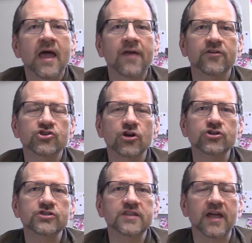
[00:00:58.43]
and the
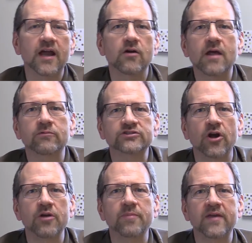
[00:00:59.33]
churches there had, were
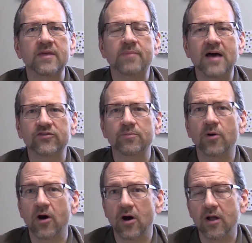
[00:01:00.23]
started by the Apostle
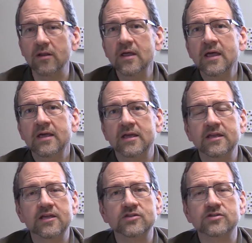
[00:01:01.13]
Paul, in
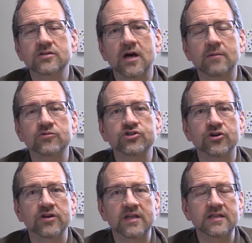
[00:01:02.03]
his um,
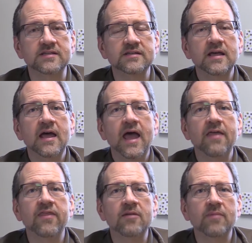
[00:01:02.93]
journeys.
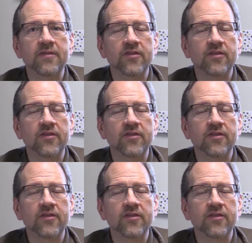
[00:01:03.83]
And then by